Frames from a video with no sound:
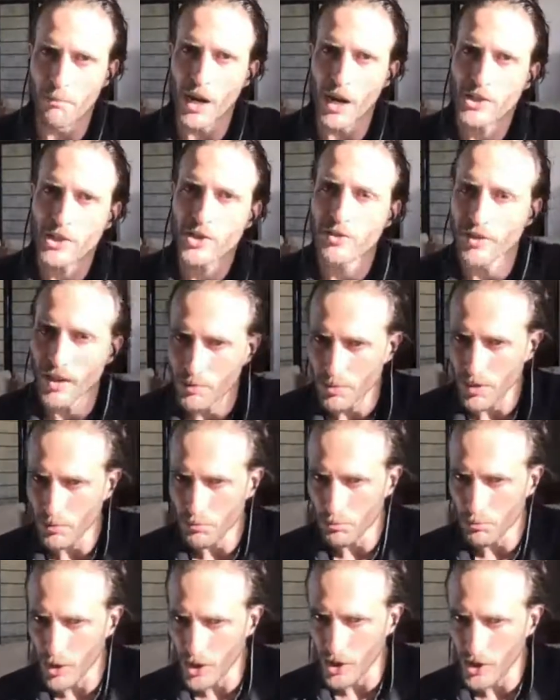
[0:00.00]
much of
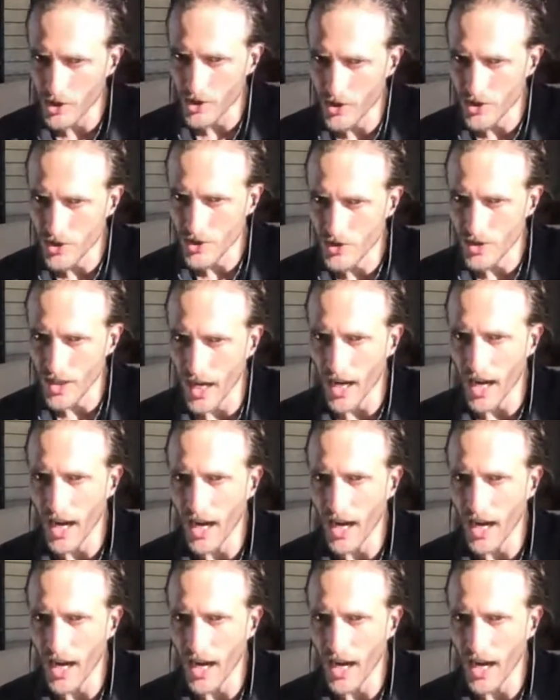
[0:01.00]
Edmund Burke's